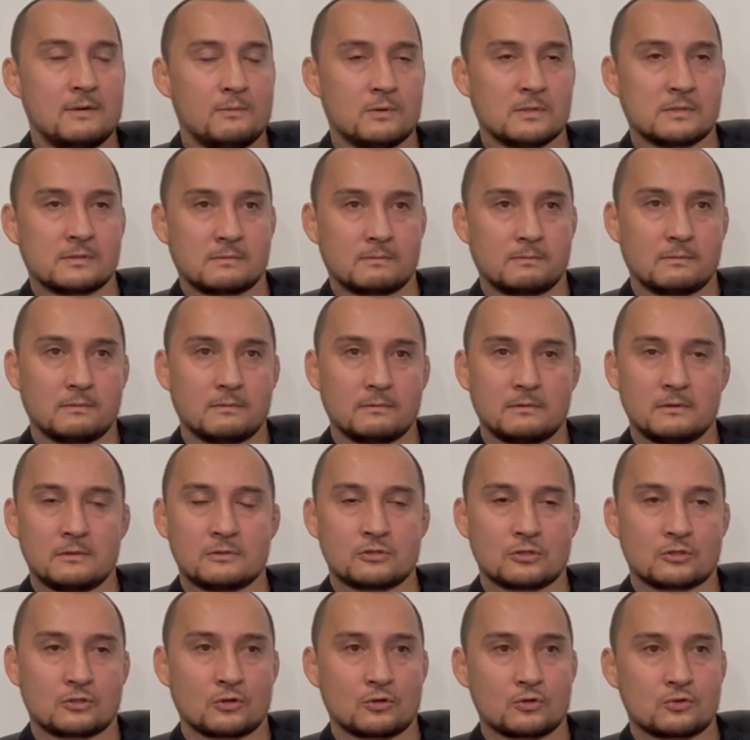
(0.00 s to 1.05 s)
was
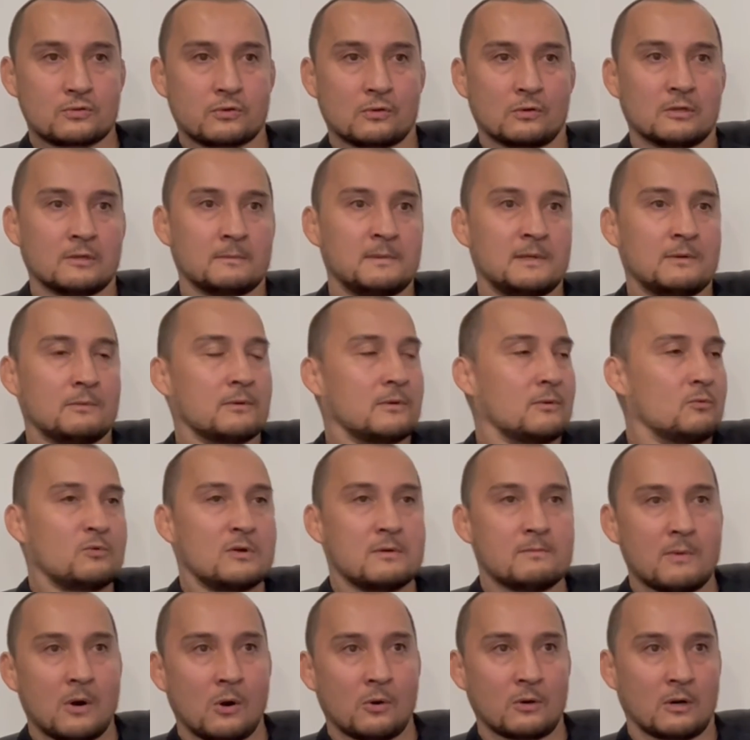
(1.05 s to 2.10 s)
just controlling me with a
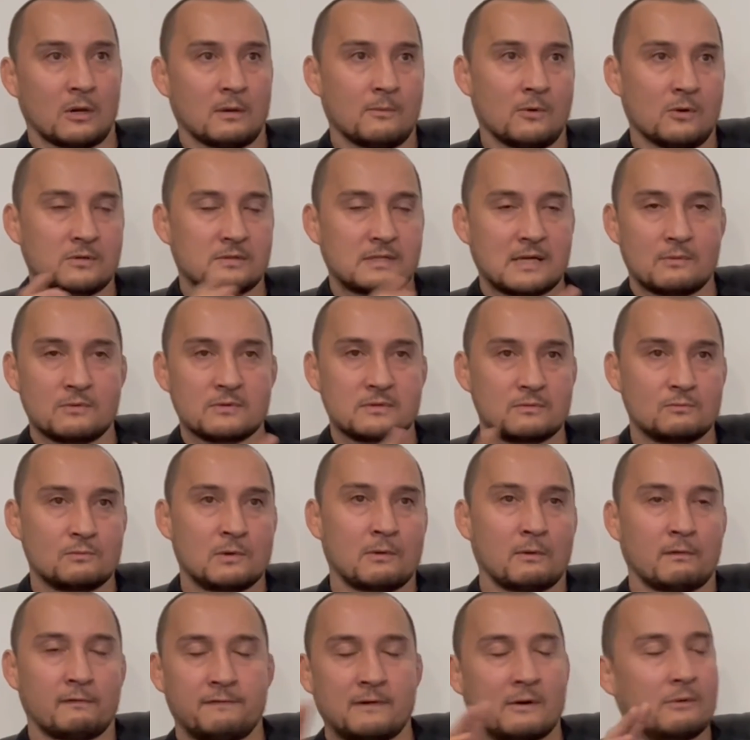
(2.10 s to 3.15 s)
remote almost. We
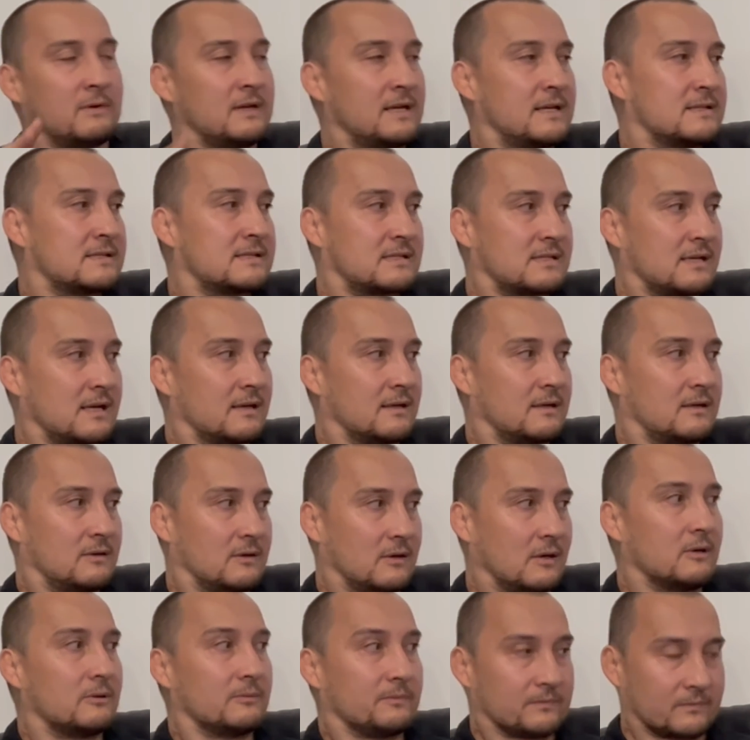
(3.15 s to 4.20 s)
were very in sync, you
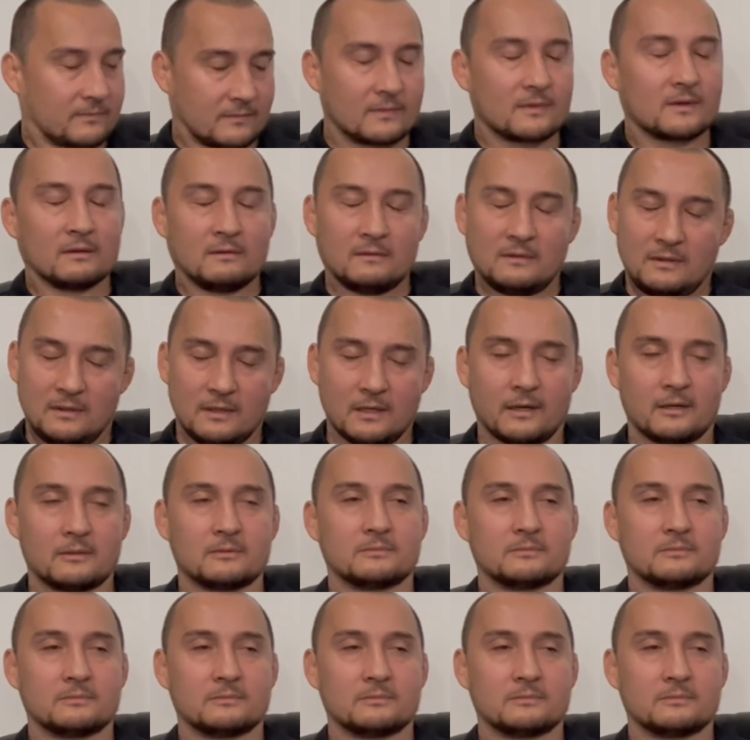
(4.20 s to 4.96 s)
know? Yeah.